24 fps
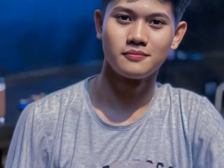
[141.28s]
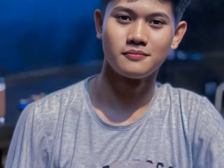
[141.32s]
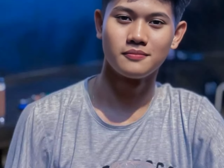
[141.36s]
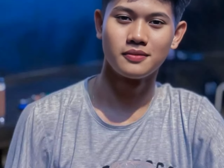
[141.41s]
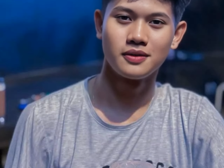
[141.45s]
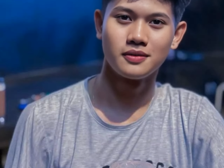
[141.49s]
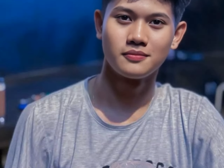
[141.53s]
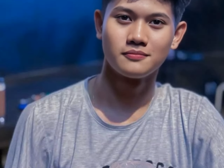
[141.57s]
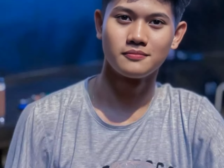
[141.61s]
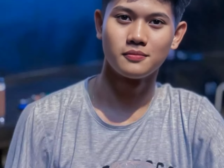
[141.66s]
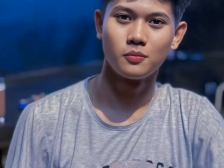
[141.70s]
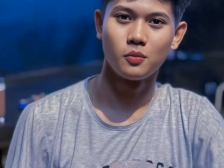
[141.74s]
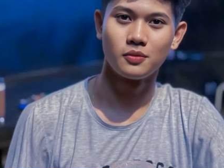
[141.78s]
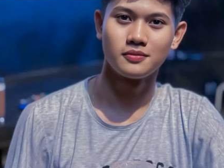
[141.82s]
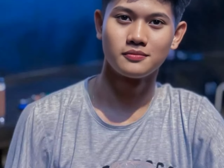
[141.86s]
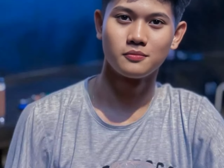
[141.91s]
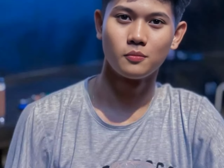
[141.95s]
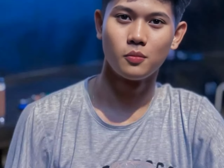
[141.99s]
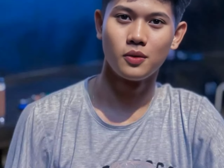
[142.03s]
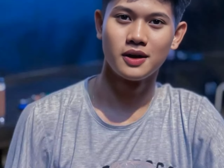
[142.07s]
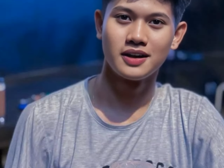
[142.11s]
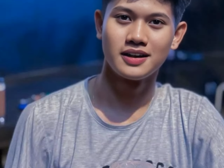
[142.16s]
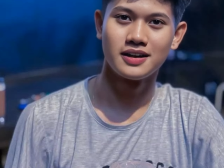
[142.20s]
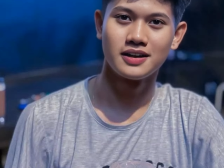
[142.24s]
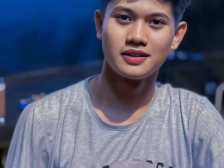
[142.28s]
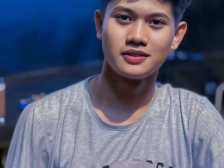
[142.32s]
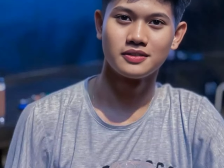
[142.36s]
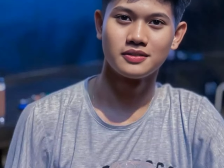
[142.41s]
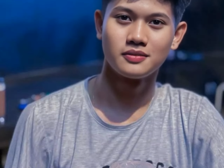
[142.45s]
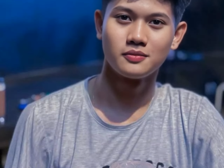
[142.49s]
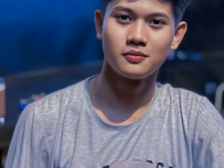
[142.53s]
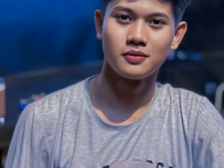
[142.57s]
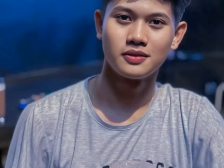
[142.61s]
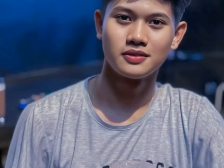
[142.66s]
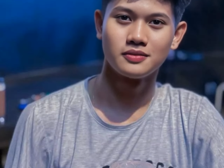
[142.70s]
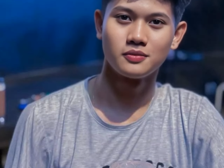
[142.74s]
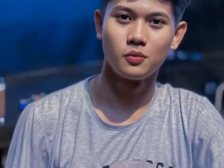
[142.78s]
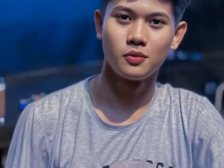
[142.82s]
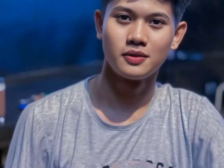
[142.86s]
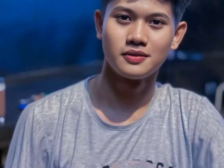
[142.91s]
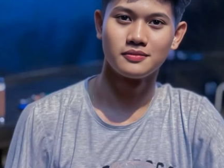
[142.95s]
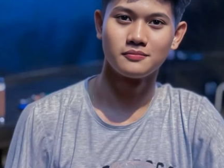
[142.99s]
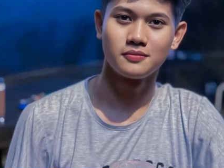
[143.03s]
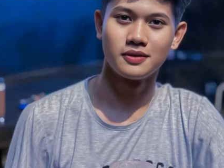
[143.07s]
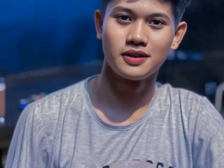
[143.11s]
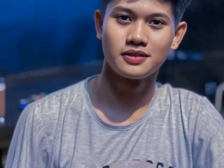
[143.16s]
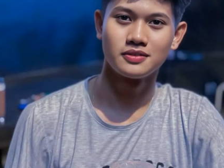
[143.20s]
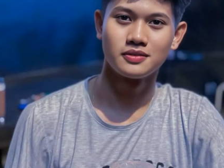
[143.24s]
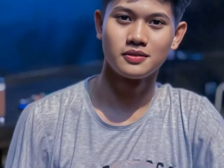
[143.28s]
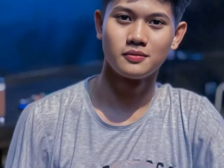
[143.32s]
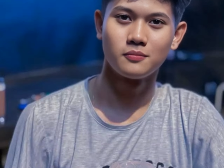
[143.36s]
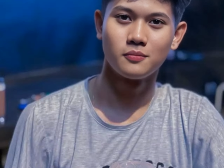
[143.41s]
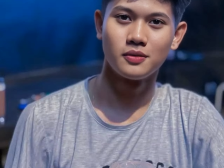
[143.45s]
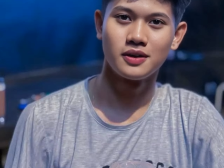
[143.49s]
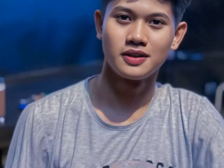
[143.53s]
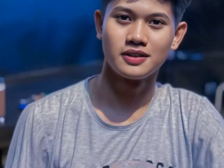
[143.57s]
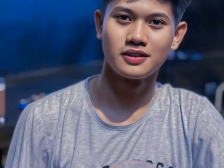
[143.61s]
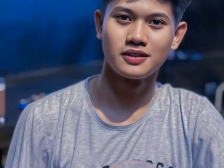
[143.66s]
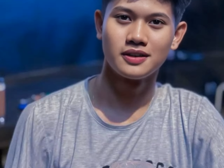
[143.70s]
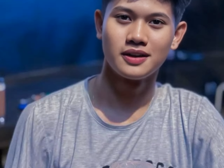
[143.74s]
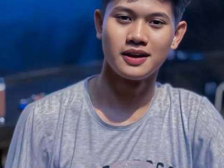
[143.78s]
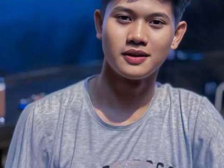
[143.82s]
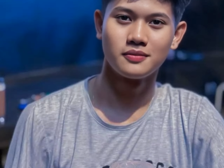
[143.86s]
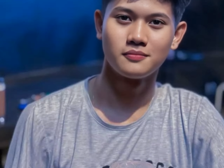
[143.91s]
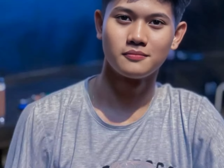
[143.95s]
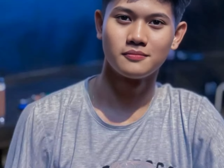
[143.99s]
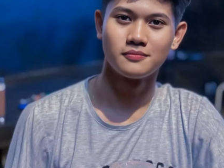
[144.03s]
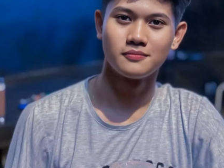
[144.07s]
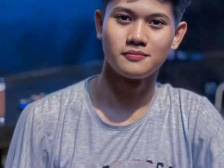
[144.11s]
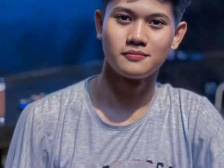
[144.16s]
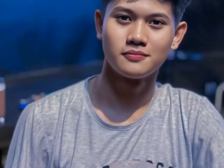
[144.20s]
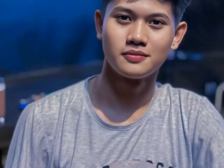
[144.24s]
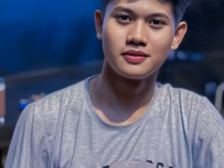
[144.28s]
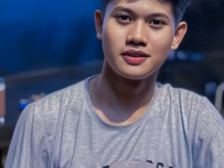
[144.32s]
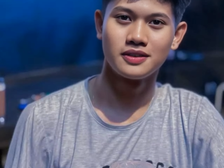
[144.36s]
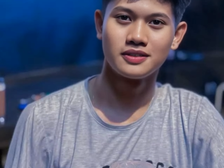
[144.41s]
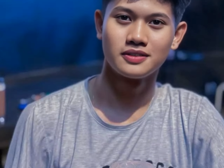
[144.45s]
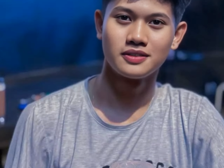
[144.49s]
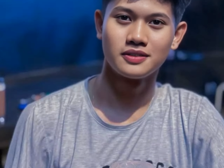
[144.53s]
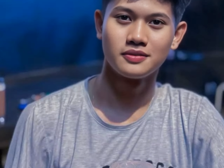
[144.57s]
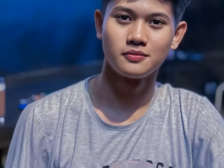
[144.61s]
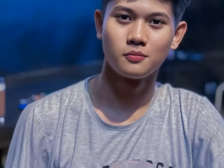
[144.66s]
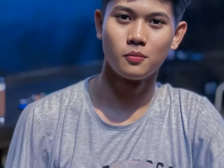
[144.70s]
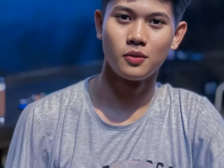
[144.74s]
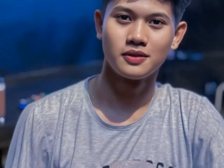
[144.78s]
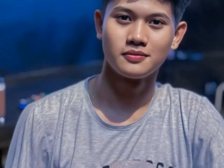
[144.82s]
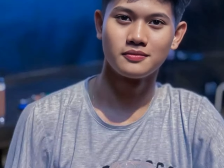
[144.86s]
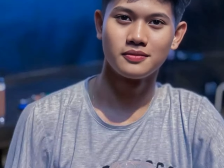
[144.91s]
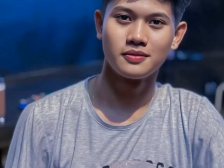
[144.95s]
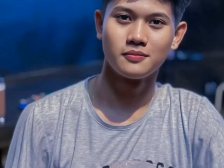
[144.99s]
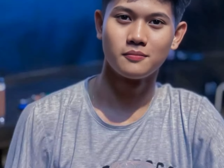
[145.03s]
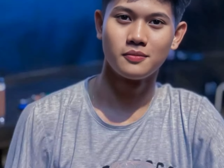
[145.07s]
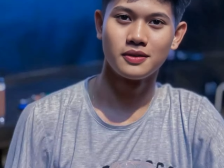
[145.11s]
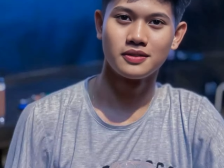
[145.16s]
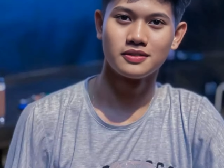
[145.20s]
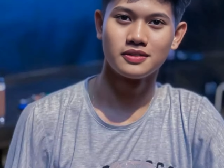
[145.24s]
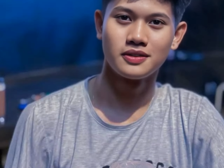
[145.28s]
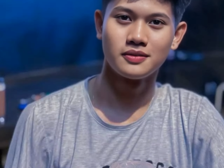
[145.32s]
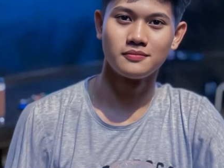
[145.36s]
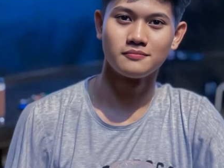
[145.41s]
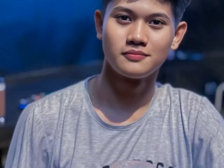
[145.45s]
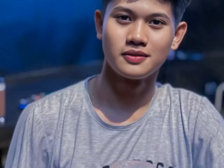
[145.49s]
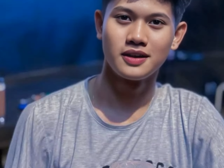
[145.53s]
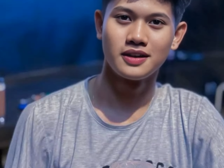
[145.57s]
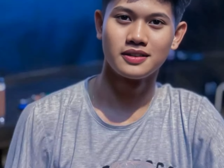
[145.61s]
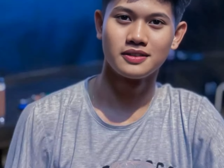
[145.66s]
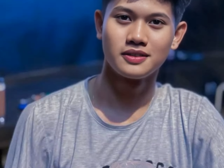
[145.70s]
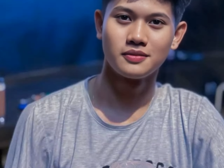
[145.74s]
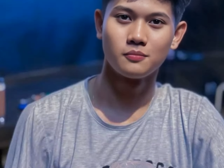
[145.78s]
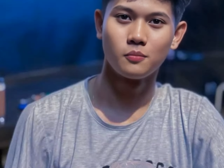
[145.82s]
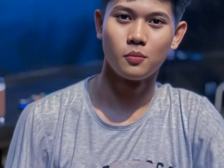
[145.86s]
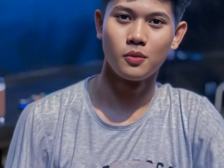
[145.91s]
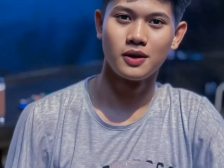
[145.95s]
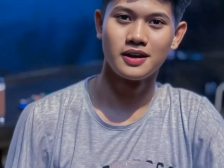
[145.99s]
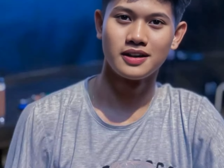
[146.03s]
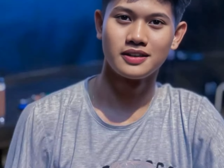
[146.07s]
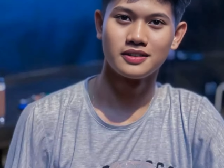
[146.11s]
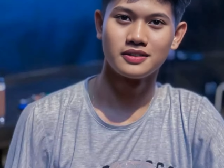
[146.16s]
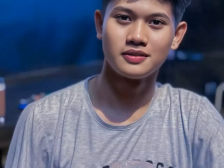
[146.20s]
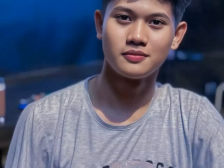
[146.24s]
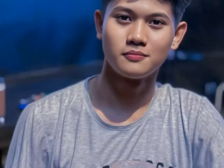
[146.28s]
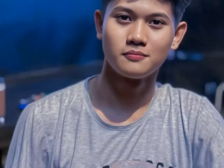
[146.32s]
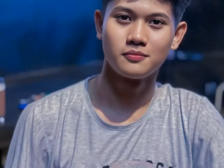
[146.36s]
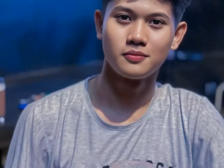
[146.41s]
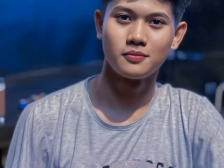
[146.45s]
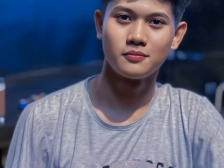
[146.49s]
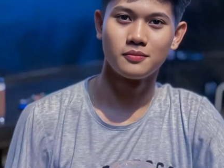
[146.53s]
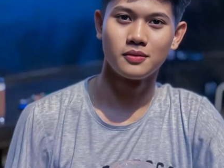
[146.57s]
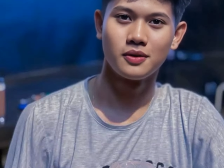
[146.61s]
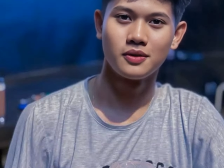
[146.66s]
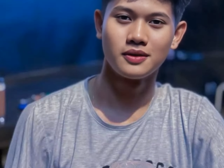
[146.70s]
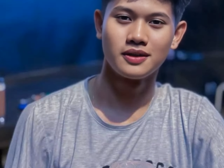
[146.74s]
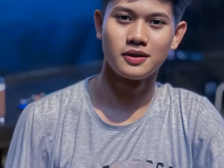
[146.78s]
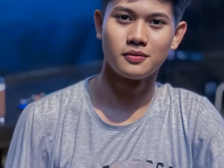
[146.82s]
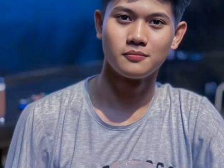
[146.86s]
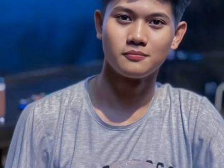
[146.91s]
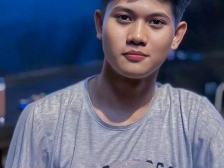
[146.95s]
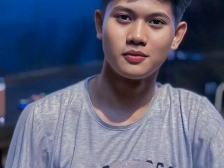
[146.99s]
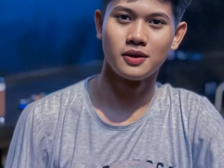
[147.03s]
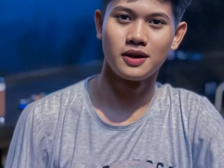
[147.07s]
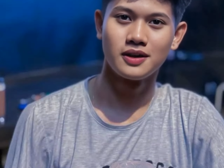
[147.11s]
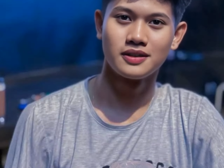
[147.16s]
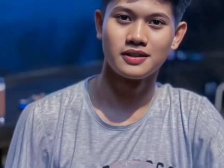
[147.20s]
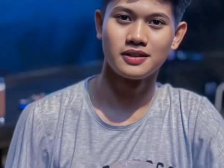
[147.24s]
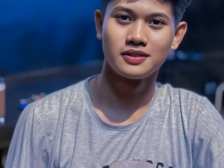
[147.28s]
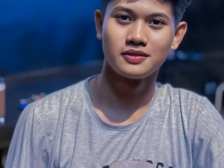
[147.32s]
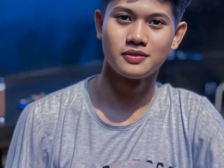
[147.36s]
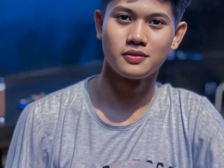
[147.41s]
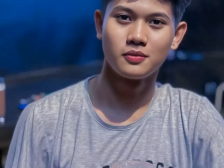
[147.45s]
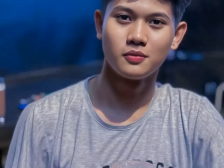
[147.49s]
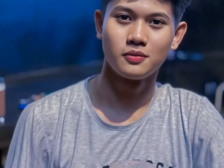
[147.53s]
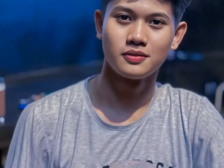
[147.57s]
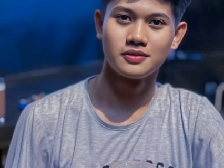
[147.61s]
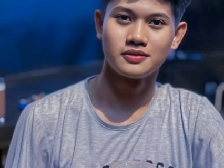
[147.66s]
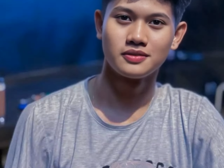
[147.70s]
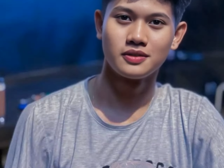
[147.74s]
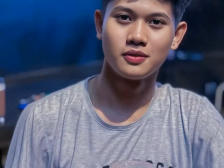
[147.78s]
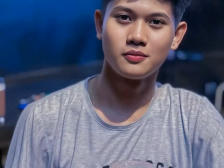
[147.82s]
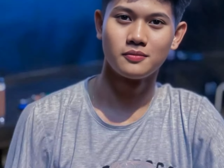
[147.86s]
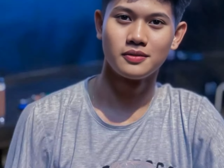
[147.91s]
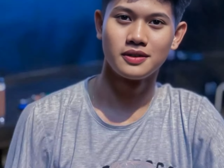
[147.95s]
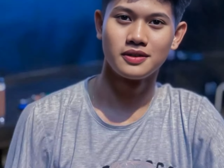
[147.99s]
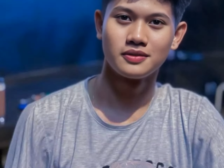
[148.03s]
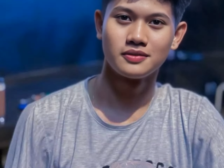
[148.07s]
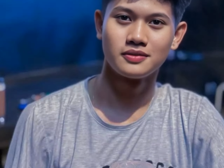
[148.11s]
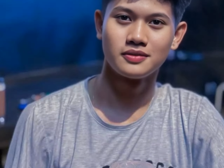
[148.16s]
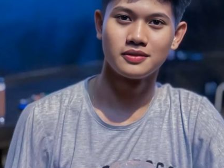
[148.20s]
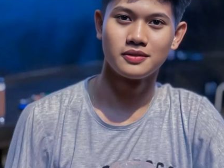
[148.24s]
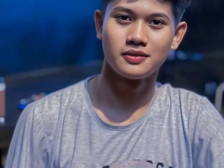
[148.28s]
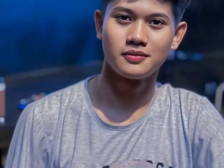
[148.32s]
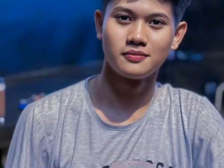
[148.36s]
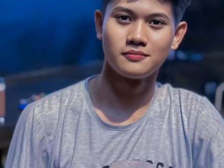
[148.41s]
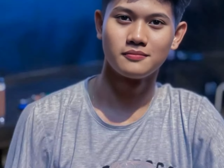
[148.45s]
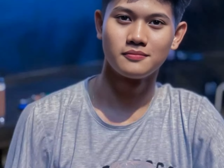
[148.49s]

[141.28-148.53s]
The fourth way is through joint venture marketing. This is one of the most effective ways of promoting a product or a service.